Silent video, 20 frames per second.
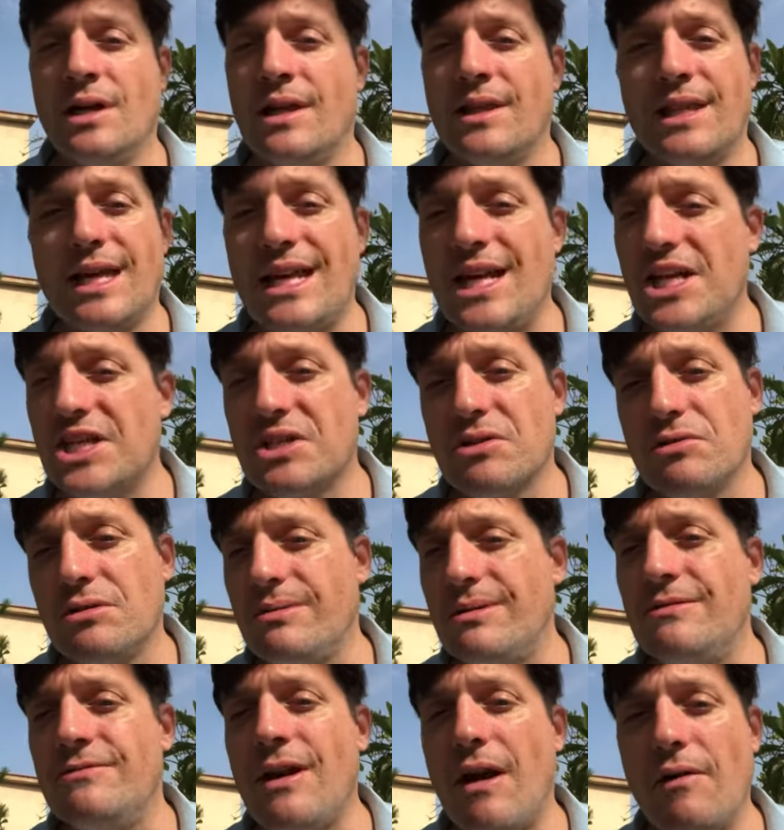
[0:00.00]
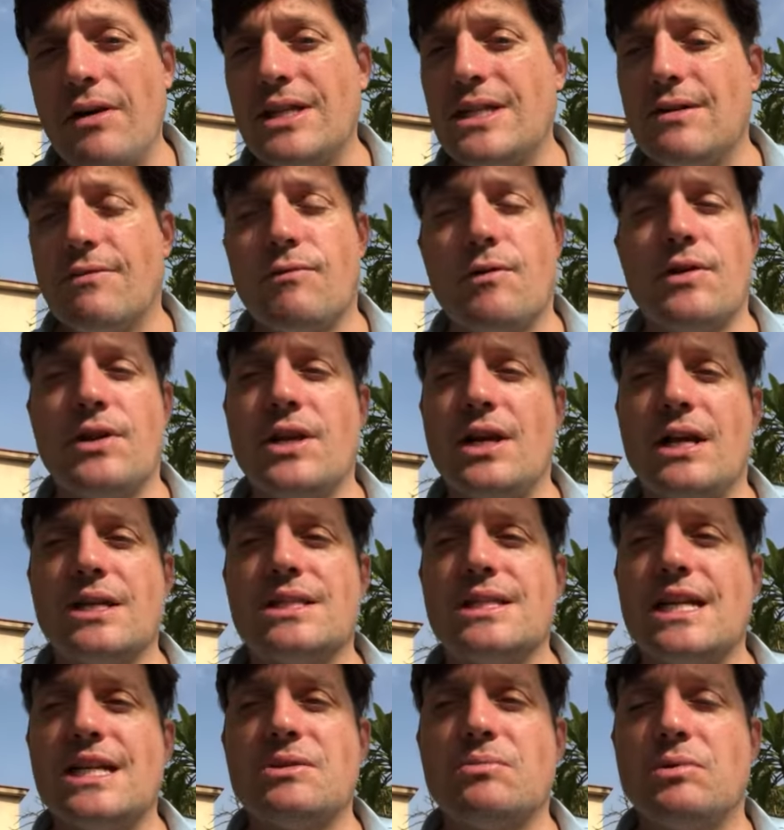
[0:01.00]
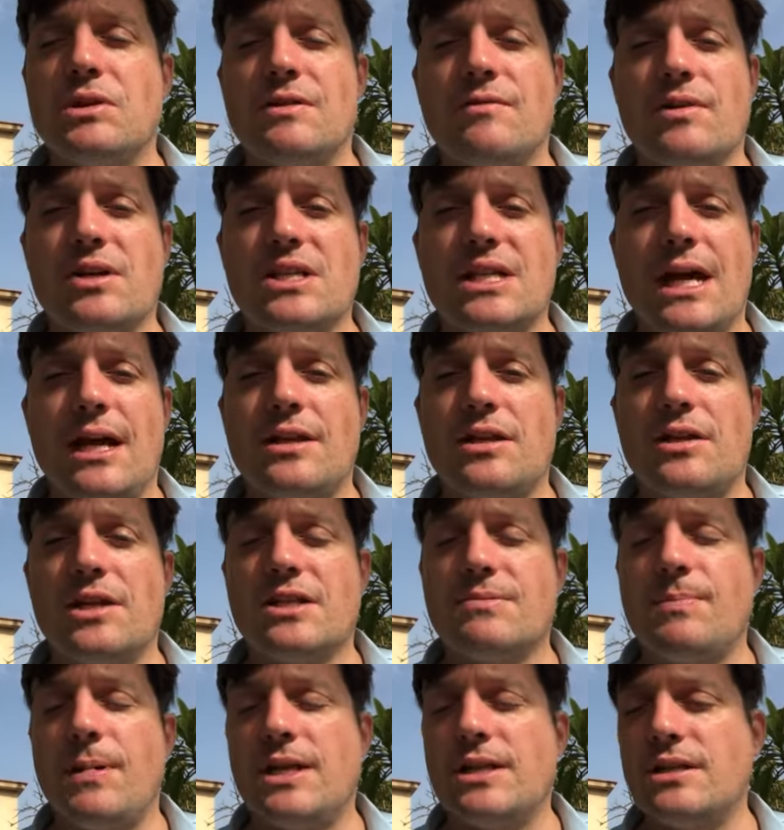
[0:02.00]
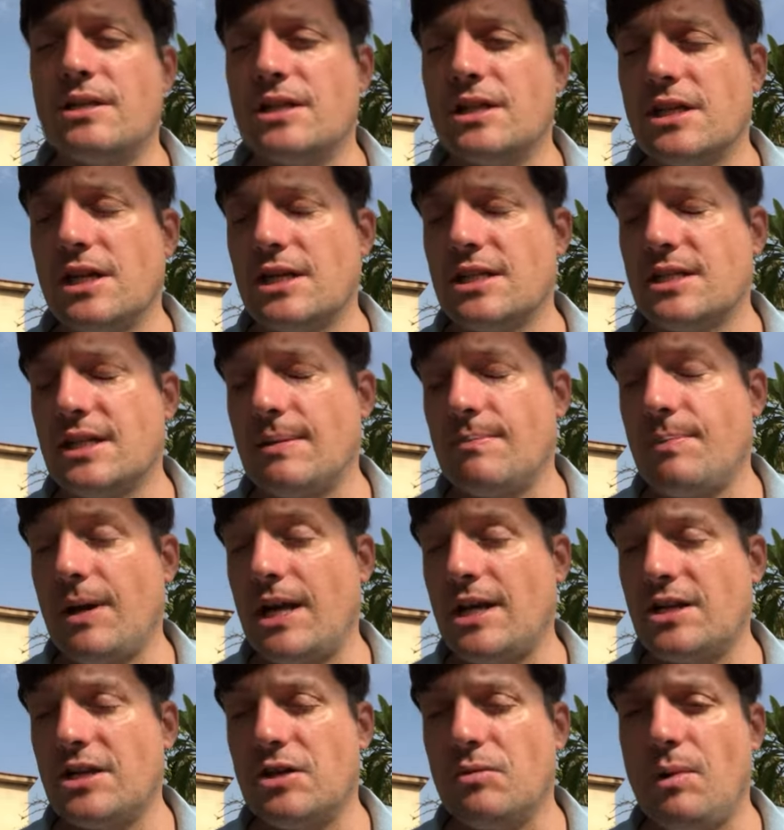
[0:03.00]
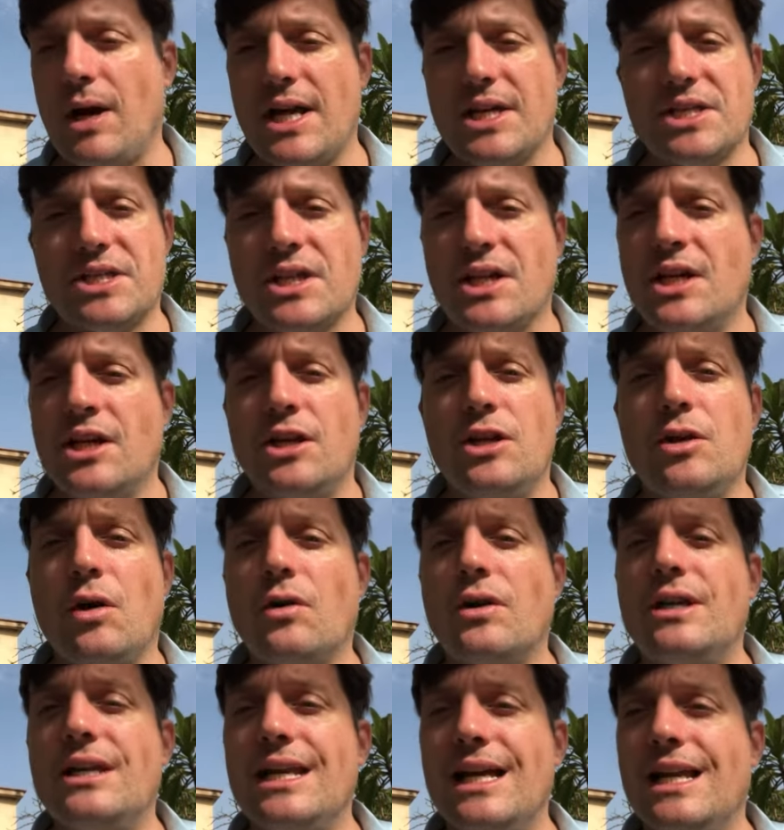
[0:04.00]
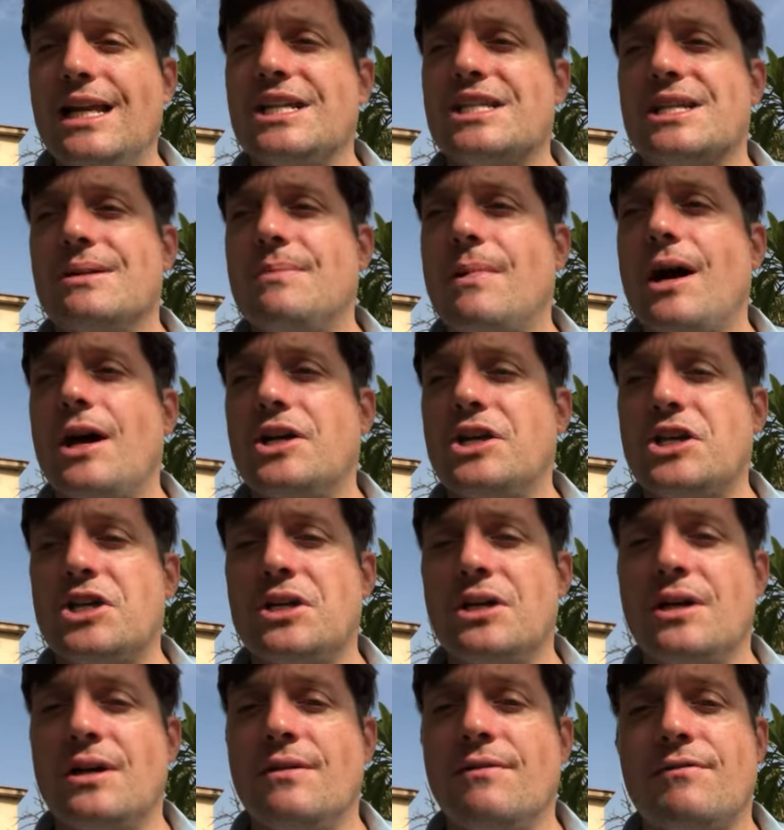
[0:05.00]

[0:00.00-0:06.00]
then history would have been very different. The United States wouldn't have expanded to the west, not nearly so much.